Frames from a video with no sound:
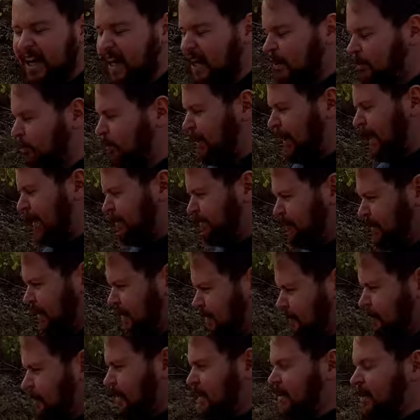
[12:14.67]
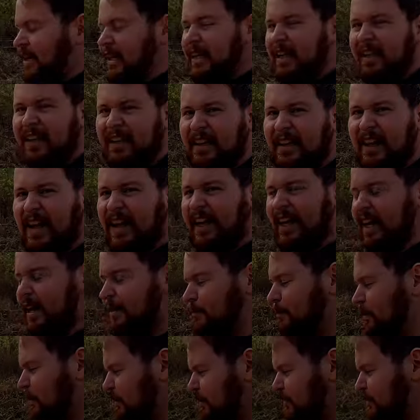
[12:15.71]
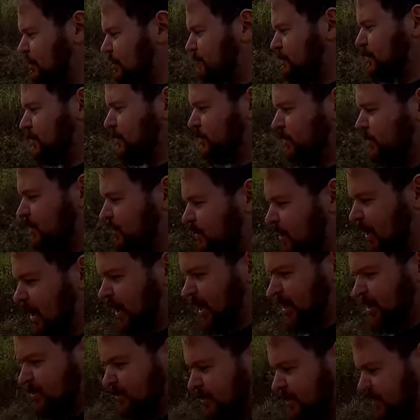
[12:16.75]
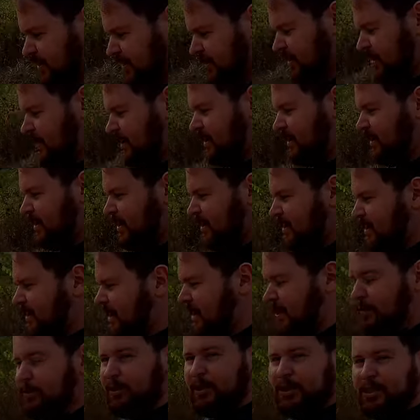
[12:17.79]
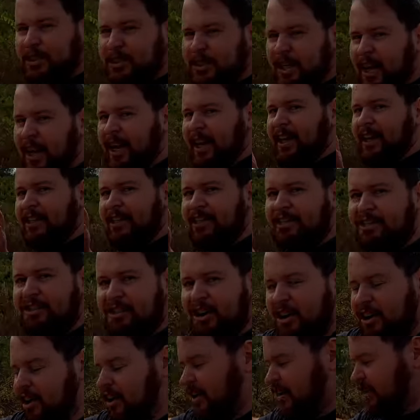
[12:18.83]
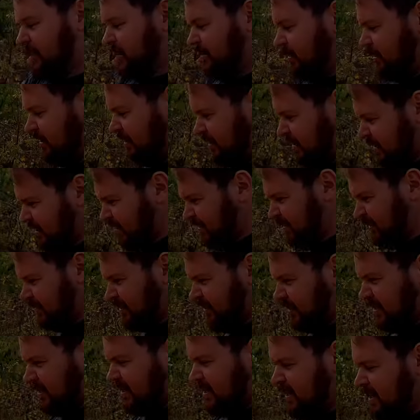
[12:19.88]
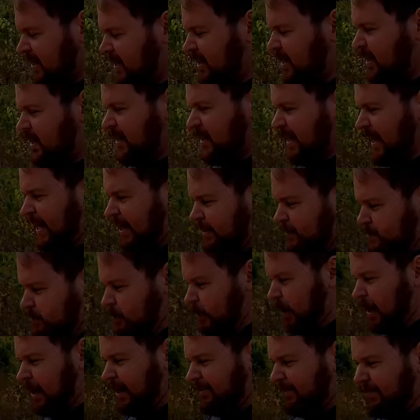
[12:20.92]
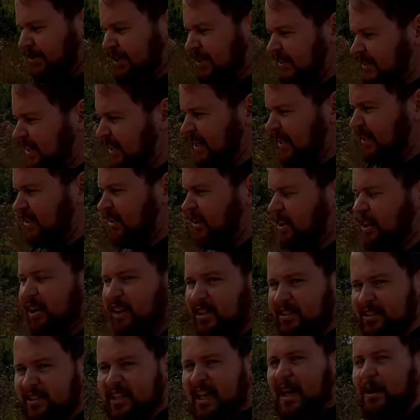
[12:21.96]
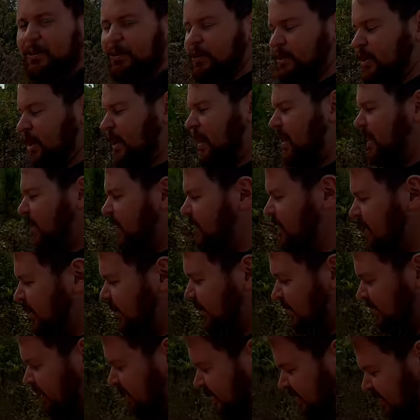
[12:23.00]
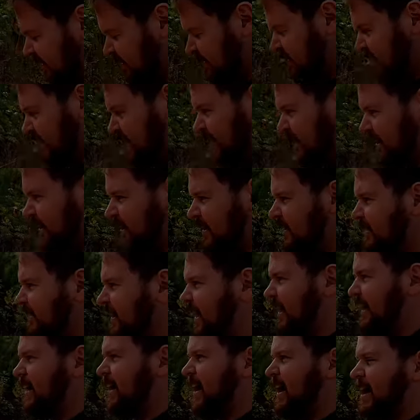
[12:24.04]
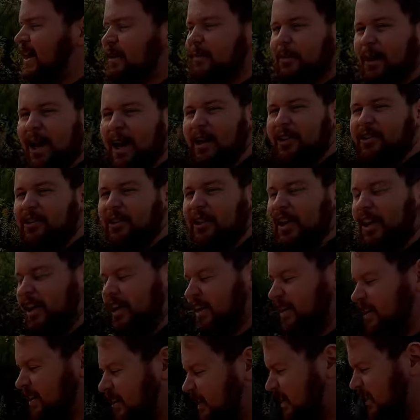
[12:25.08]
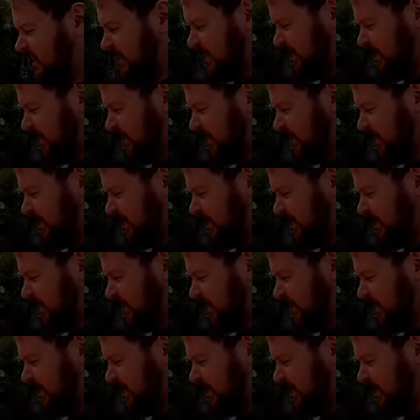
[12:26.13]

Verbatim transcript: it rammed him. Like it pushed him to the ground, like with a giant thud. Now his wife and the in-laws that were there, they got him out of there.